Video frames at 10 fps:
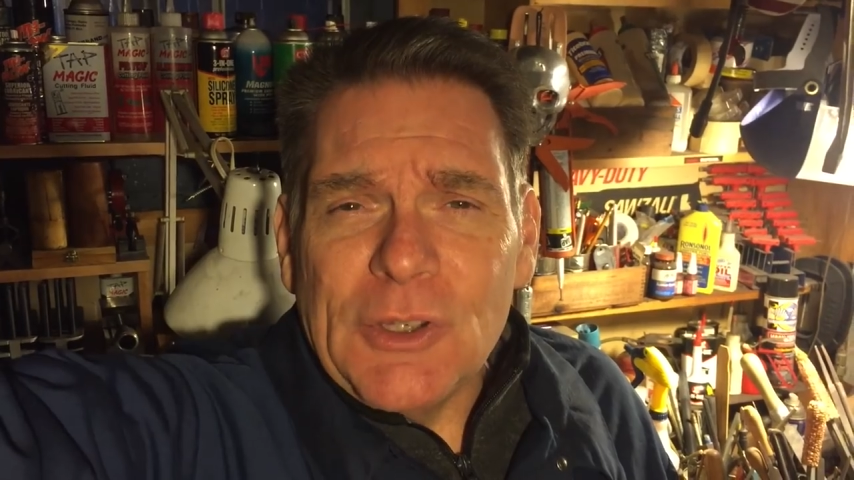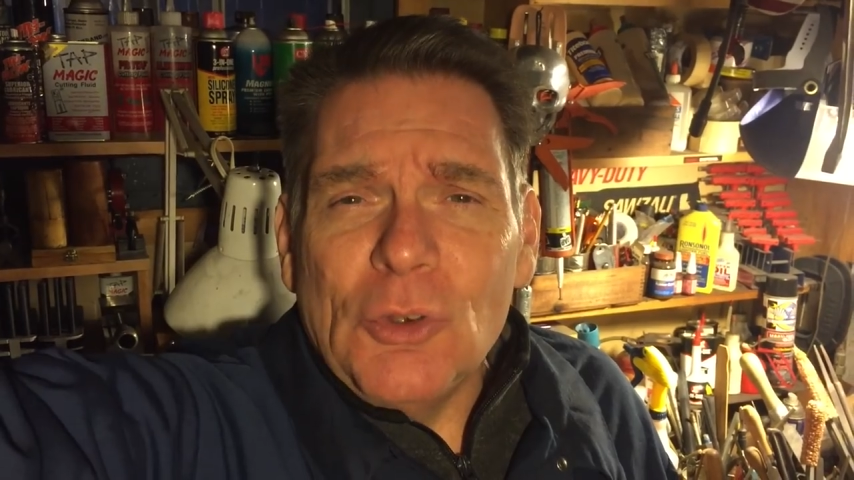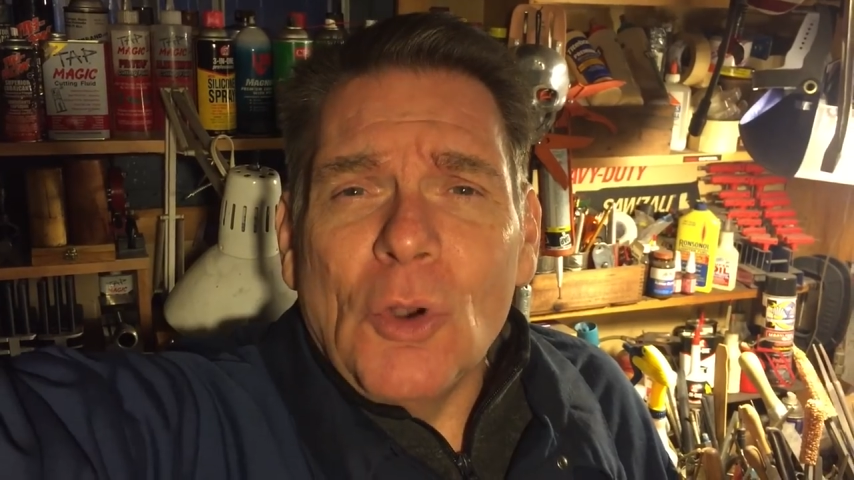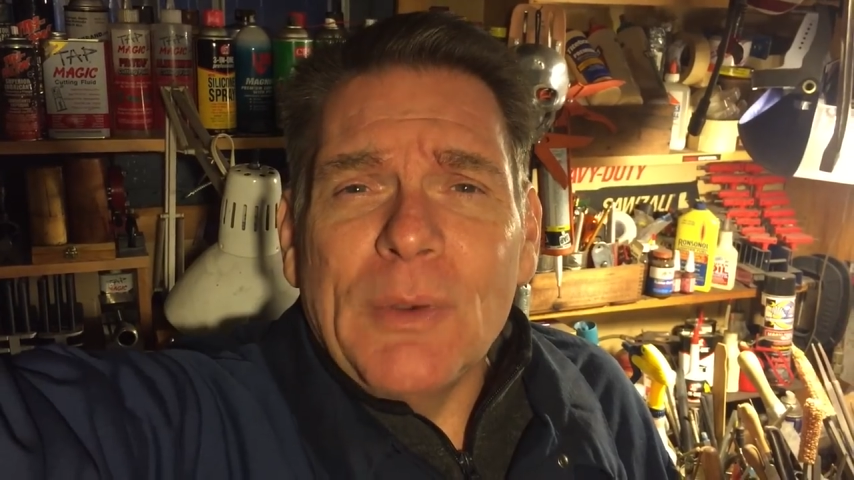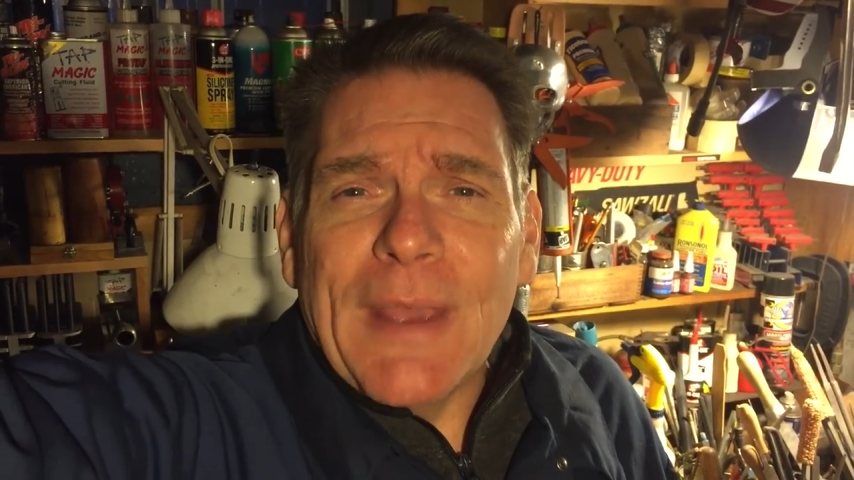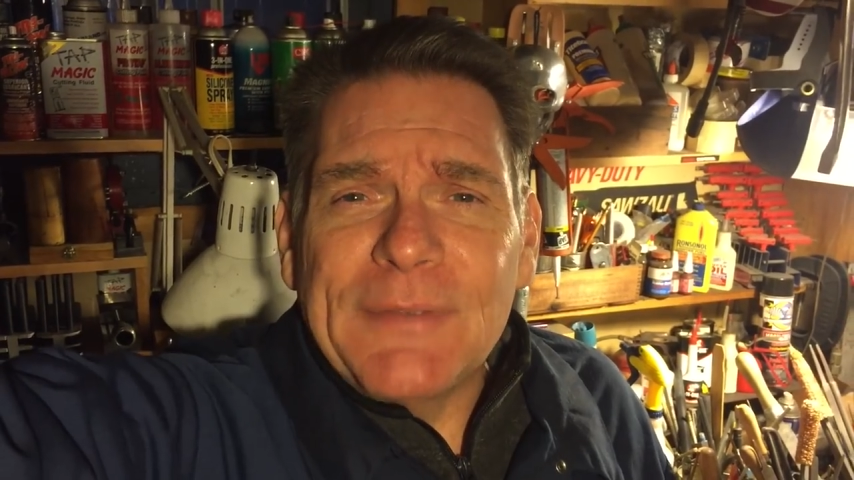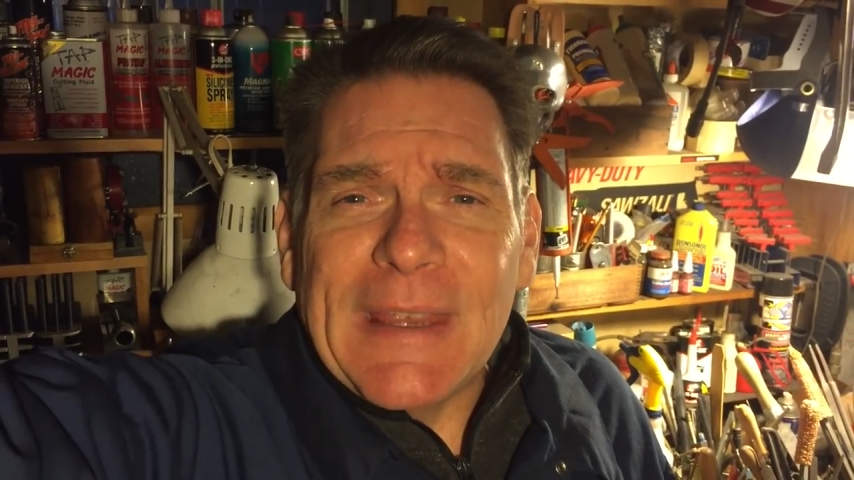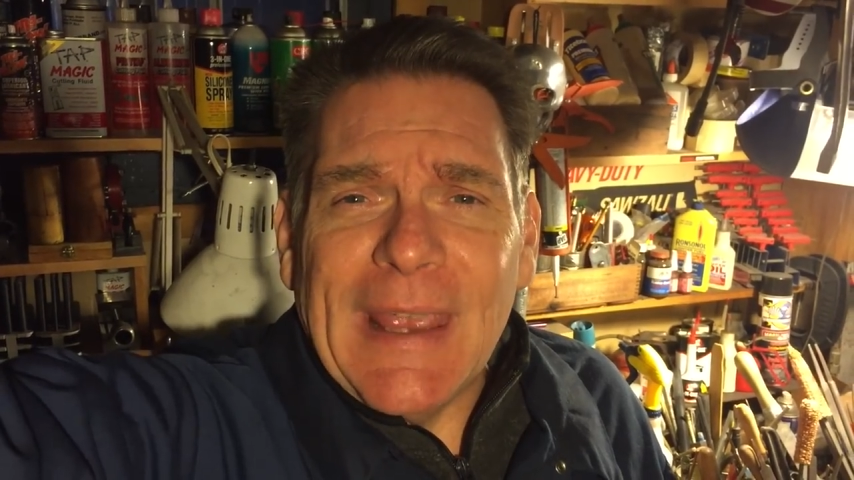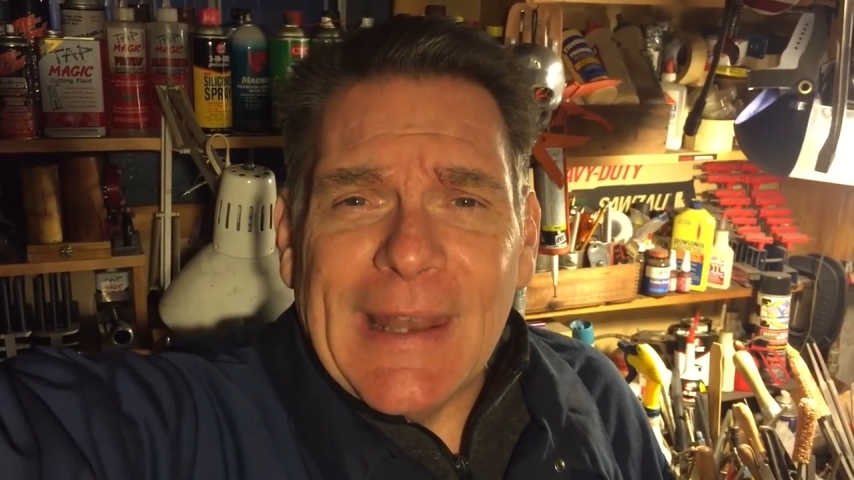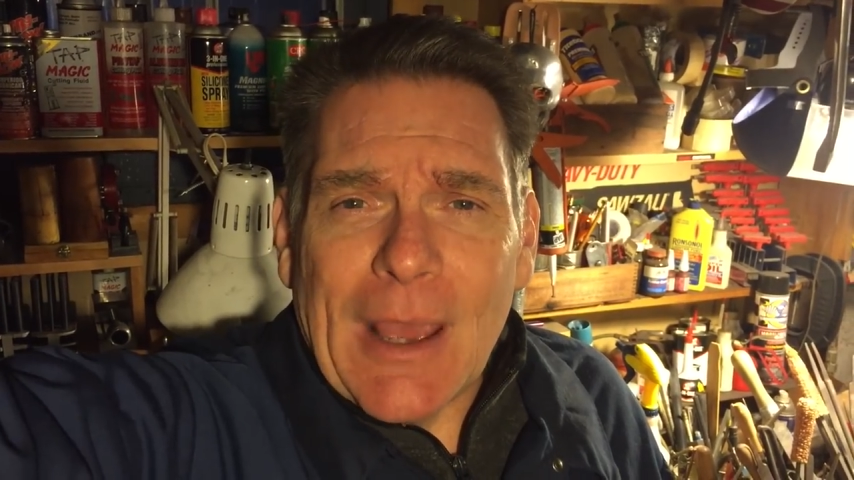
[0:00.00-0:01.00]
you don't have
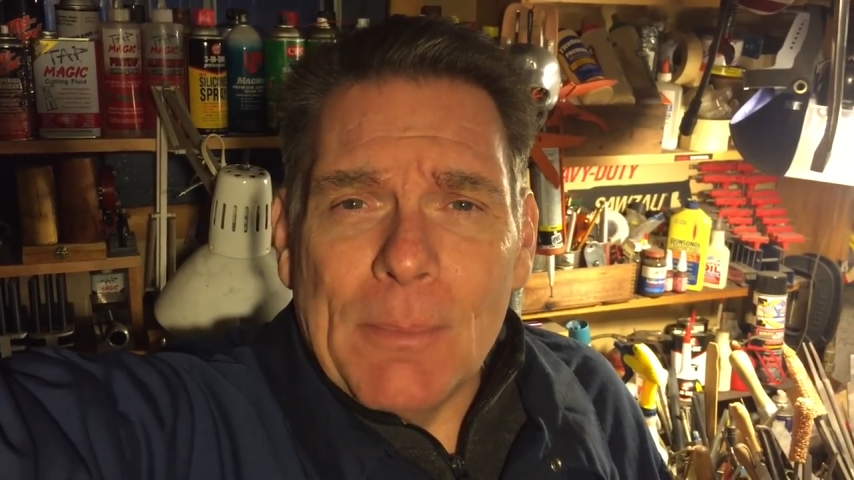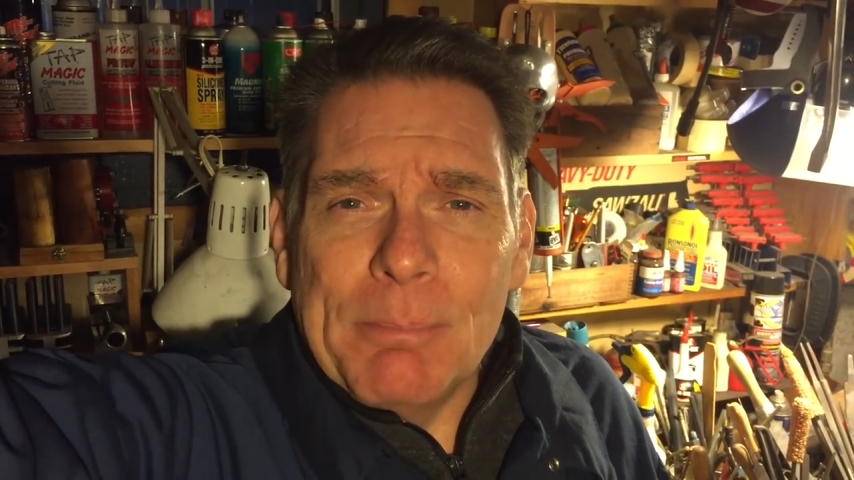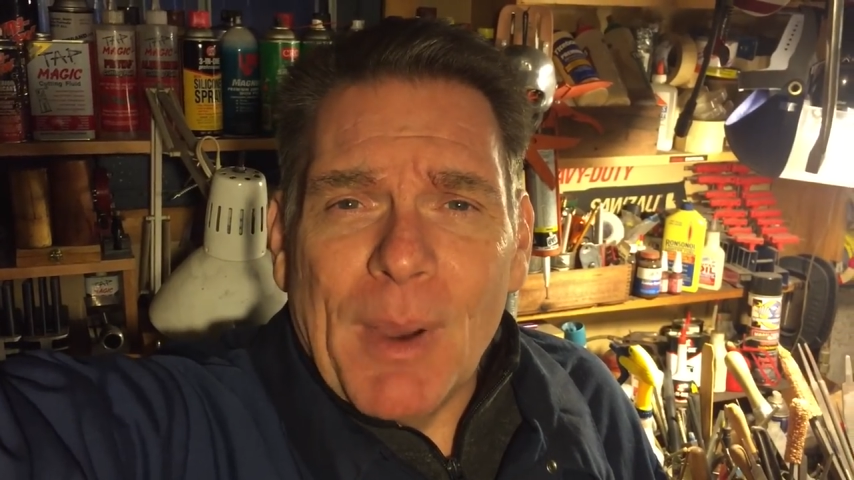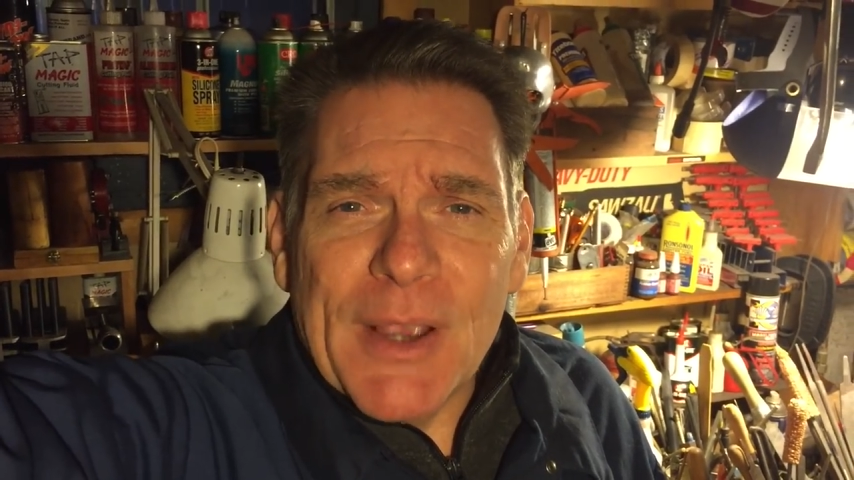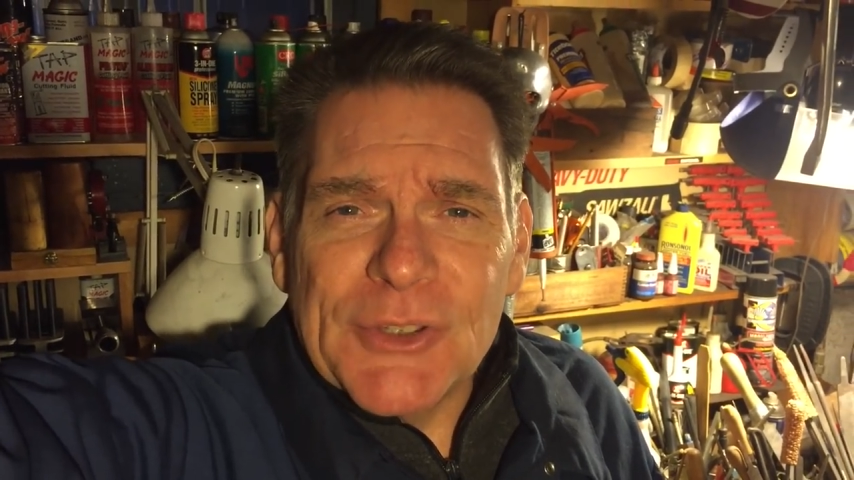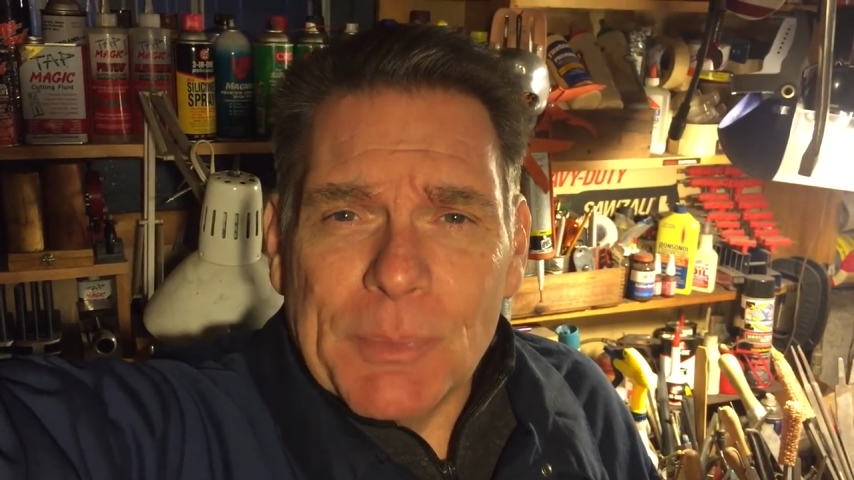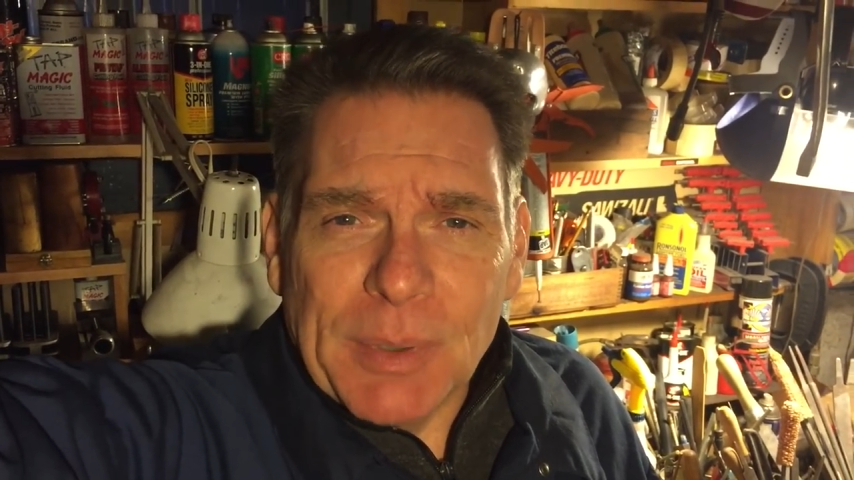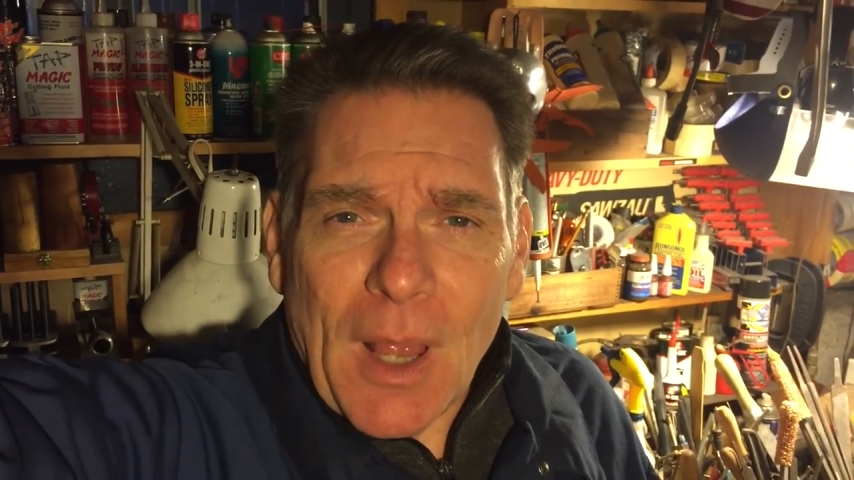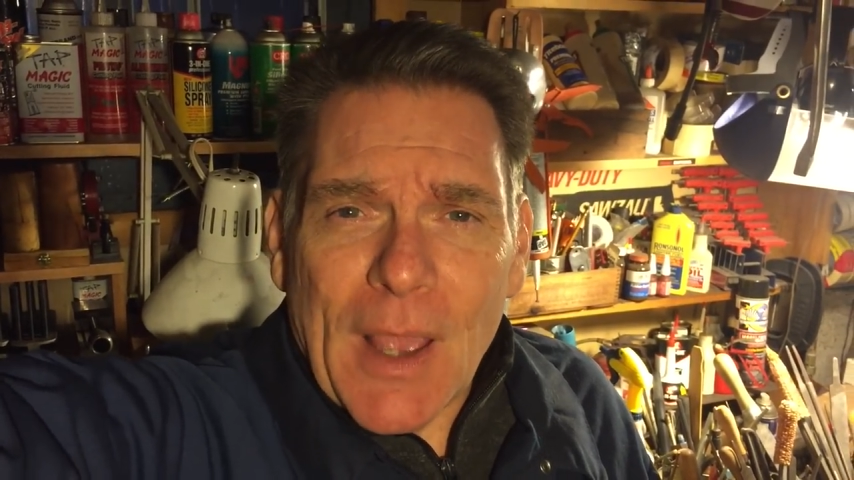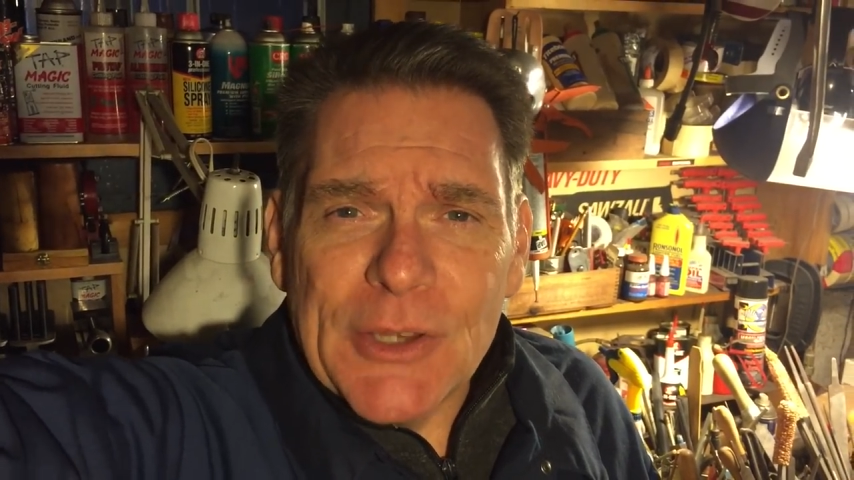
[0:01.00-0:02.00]
to get out and buy
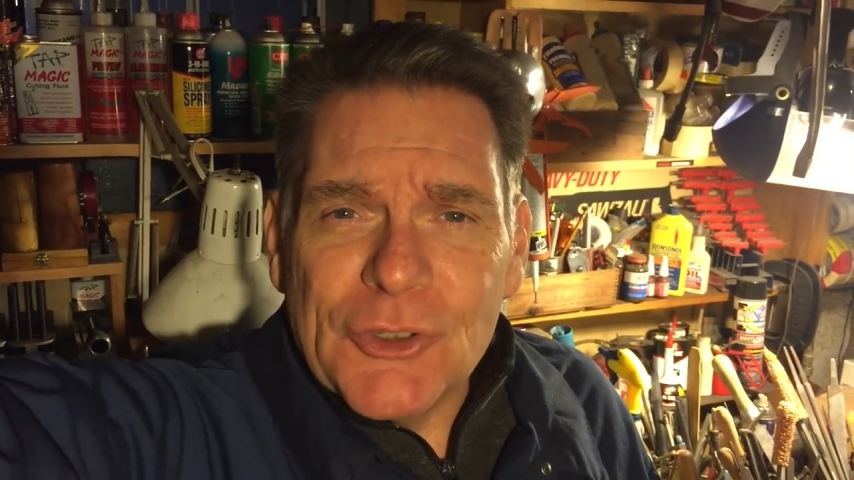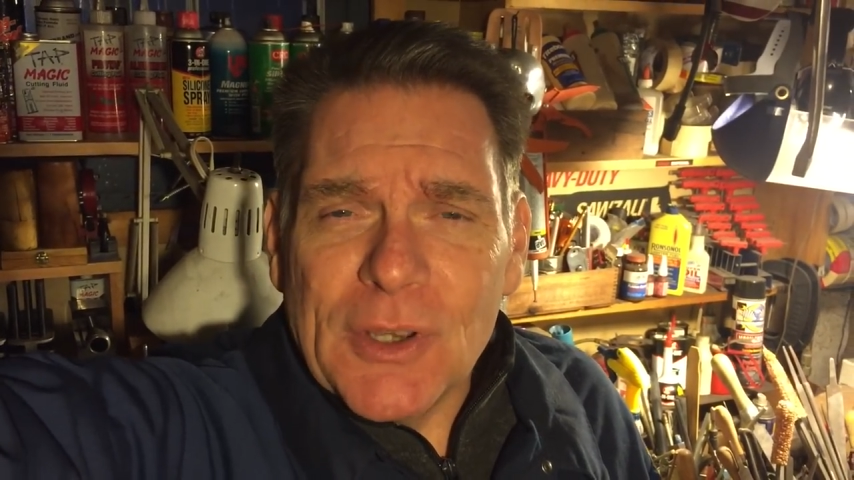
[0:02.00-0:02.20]
supplies.